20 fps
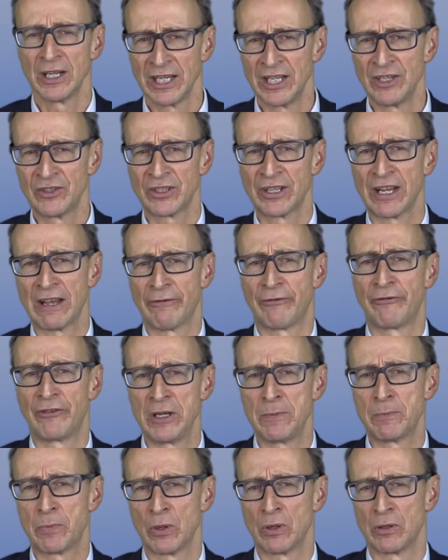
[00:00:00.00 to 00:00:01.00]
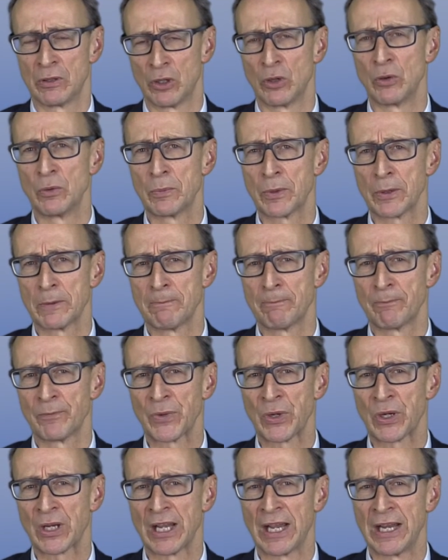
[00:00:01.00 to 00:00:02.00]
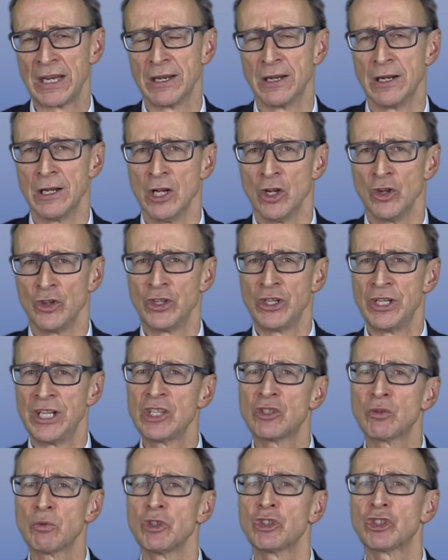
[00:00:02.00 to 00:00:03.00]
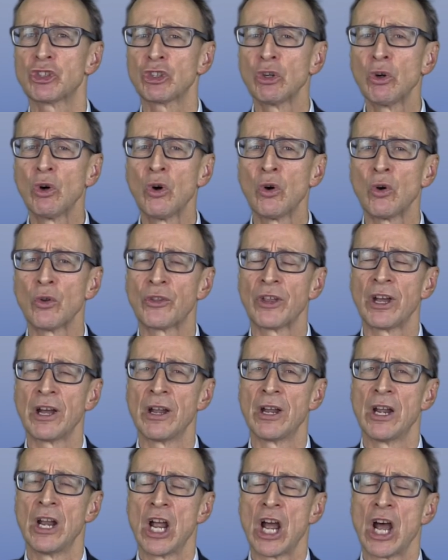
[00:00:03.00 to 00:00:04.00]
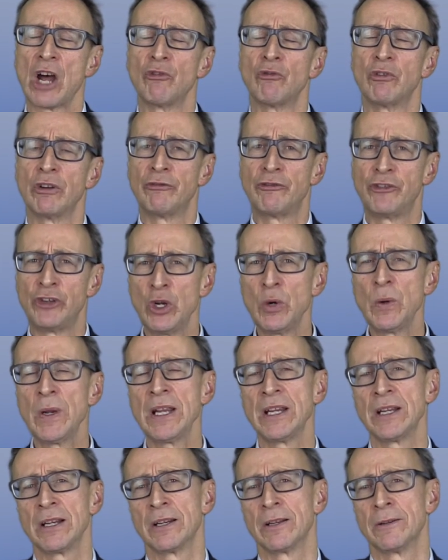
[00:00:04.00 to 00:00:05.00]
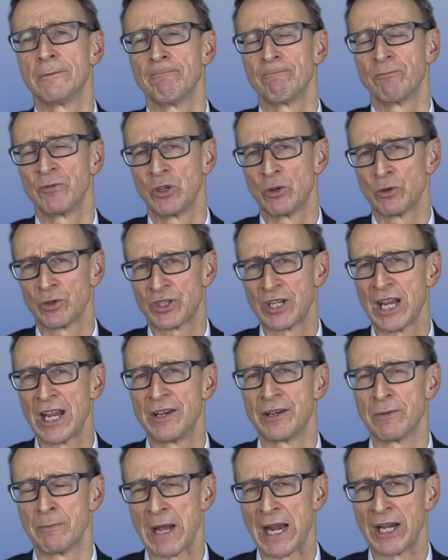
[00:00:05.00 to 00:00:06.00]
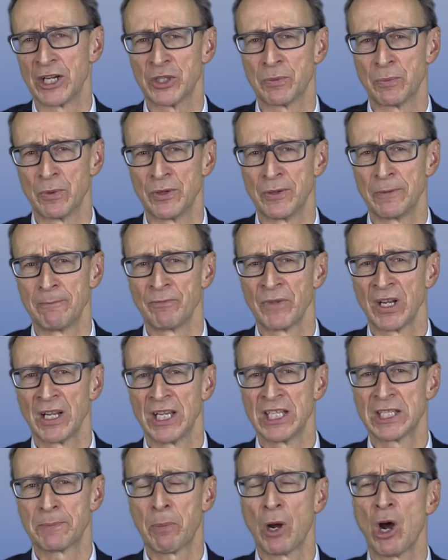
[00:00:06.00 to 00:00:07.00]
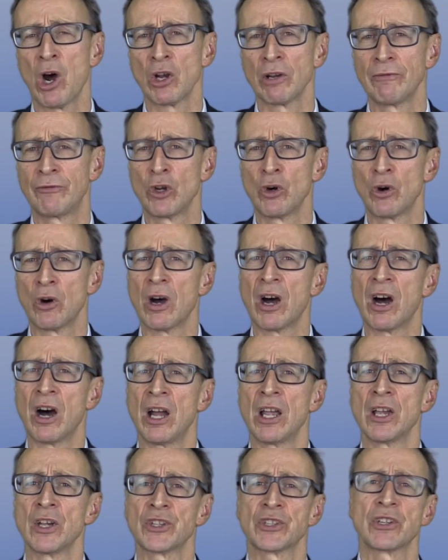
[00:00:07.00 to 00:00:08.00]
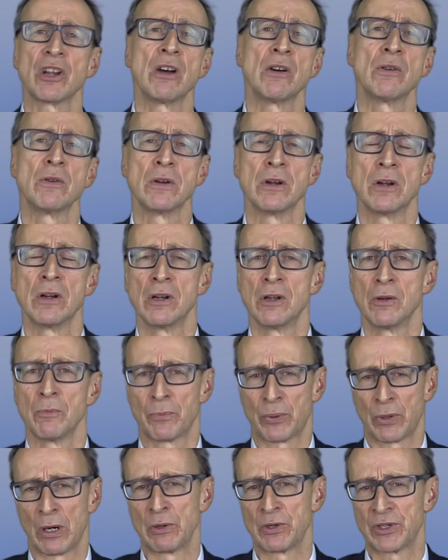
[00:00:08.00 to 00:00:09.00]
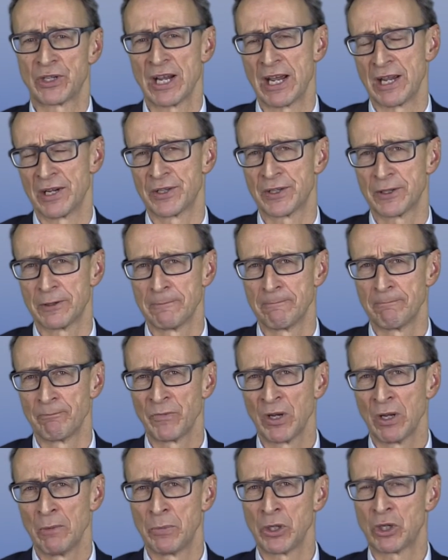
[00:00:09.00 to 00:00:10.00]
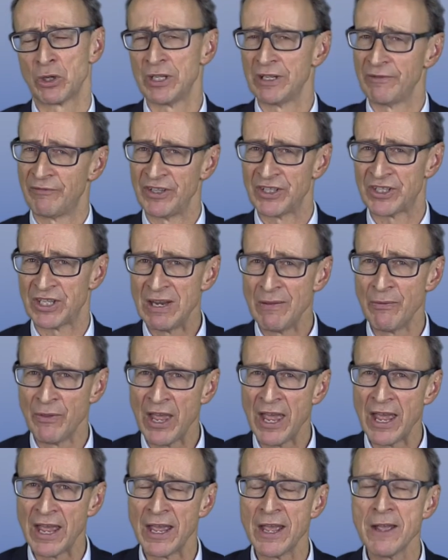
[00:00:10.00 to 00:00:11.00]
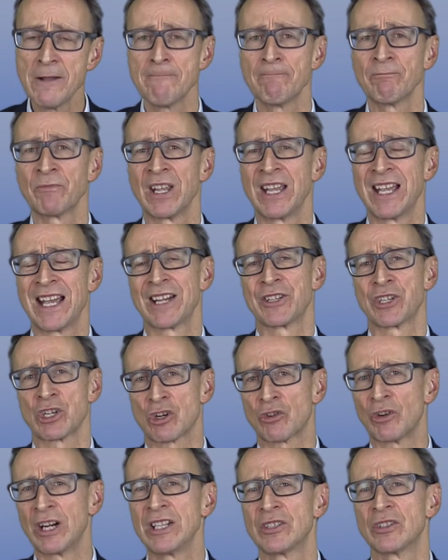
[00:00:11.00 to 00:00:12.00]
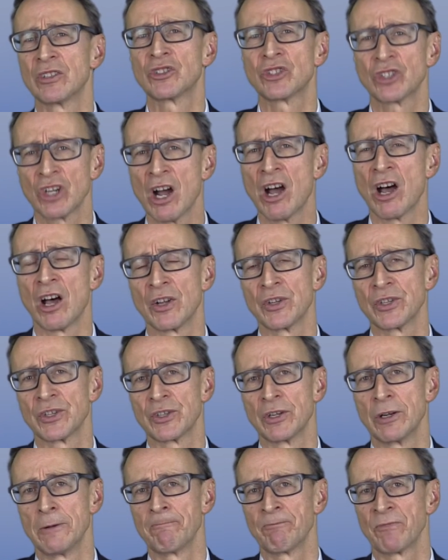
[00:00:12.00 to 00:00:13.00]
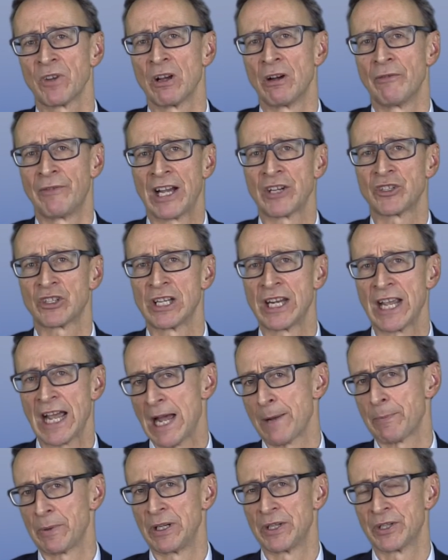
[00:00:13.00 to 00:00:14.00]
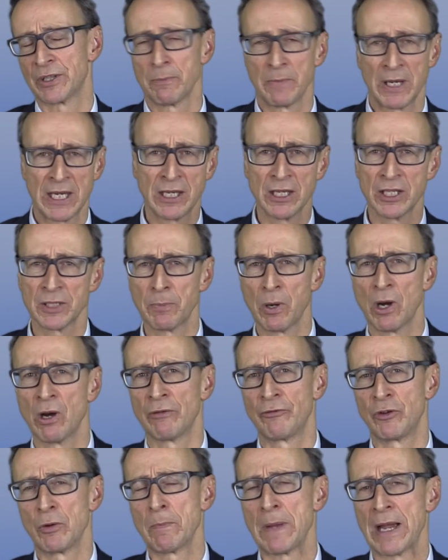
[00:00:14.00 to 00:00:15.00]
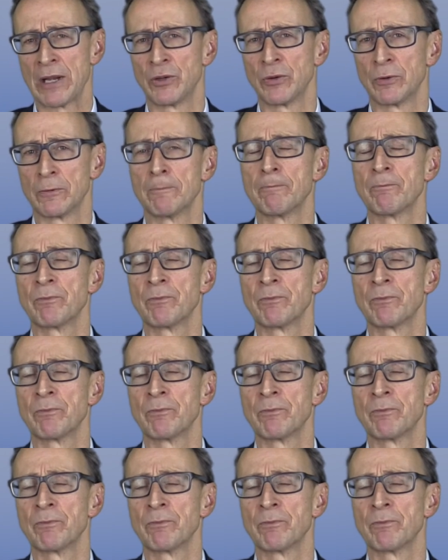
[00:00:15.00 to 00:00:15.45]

into that feedback loop? Okay. You need to ensure that reviewing your tender management is part of your ISO process, because if it's in there, it has a greater chance of actually happening. So make it as part of your manual,